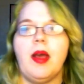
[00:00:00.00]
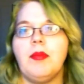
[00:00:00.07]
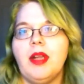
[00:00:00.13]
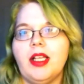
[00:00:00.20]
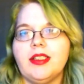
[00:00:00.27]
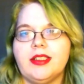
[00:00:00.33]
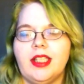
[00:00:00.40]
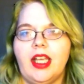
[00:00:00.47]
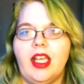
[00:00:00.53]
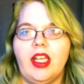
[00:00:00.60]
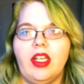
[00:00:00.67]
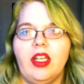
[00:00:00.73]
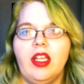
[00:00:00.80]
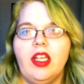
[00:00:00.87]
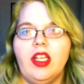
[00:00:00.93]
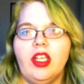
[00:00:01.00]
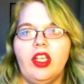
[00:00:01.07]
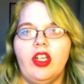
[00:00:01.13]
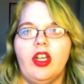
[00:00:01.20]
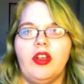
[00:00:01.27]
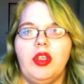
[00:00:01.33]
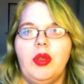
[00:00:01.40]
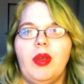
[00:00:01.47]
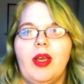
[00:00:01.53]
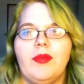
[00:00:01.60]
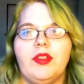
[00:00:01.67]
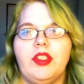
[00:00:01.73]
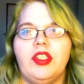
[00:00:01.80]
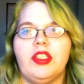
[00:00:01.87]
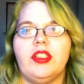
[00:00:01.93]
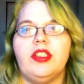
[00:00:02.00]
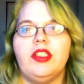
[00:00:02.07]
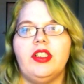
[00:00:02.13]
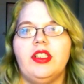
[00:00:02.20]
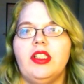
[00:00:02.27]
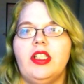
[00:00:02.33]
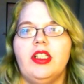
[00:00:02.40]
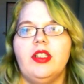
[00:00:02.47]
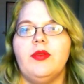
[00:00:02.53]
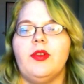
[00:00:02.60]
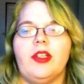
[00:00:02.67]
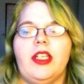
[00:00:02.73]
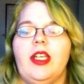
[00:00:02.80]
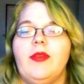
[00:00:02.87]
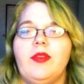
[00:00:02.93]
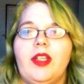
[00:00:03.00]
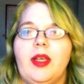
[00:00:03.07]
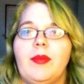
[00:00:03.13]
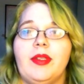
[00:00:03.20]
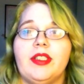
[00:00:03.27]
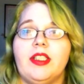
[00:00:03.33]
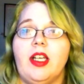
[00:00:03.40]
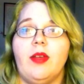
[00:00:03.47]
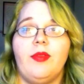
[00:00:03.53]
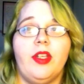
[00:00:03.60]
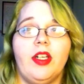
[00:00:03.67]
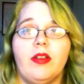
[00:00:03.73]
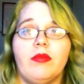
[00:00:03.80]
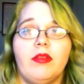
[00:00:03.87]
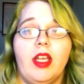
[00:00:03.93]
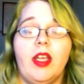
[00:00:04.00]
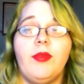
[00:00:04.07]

Now, I'm not saying, you know, you have to just forgive them and stuff. You don't.